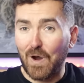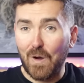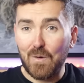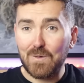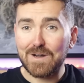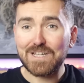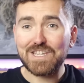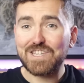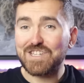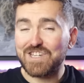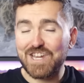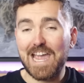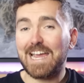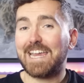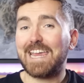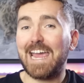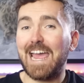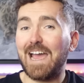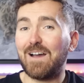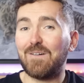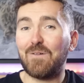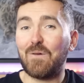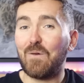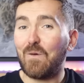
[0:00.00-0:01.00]
Go and check
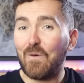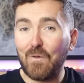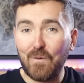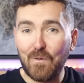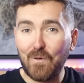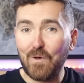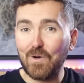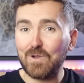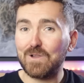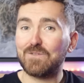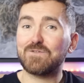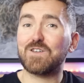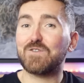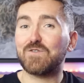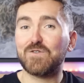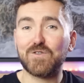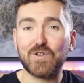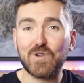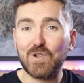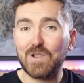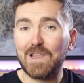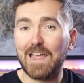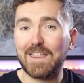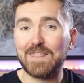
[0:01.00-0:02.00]
out all of the
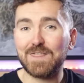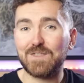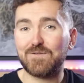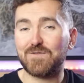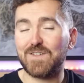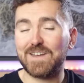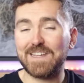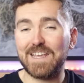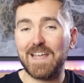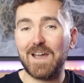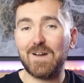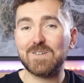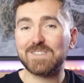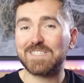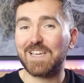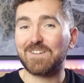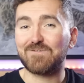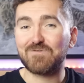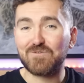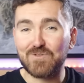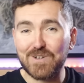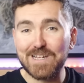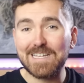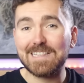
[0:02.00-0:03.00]
full-length videos
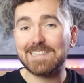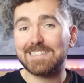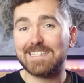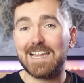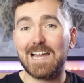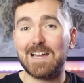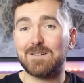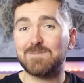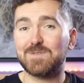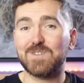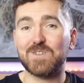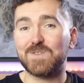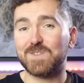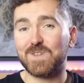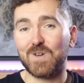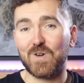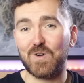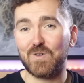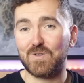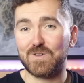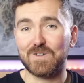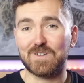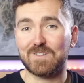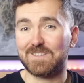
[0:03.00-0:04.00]
and real-time
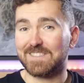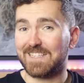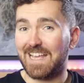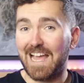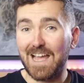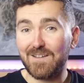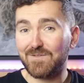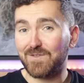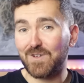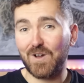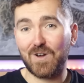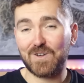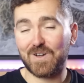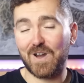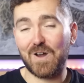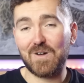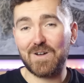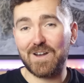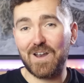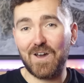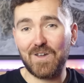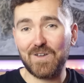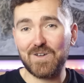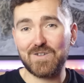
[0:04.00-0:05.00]
tutorials that I've got
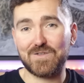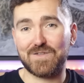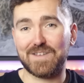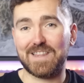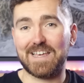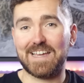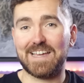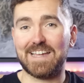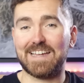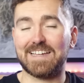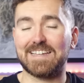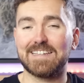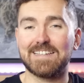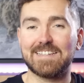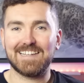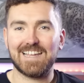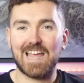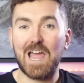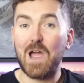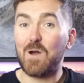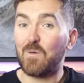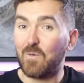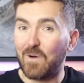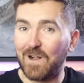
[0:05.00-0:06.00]
going on over there.
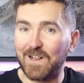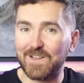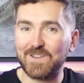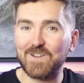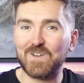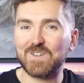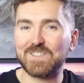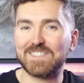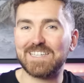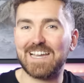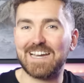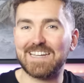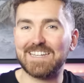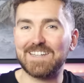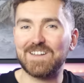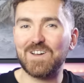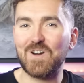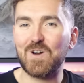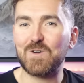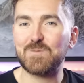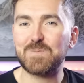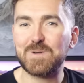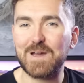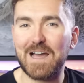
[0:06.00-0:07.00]
And while you're signing
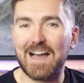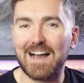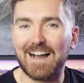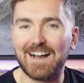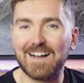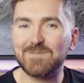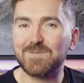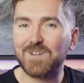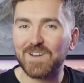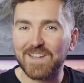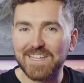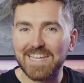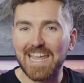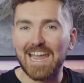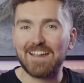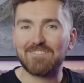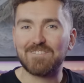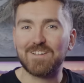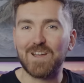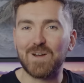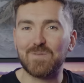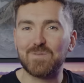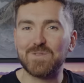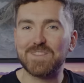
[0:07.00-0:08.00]
up, I'm going to
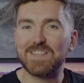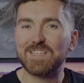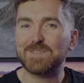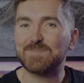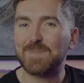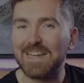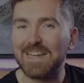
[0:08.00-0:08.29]
carry on with this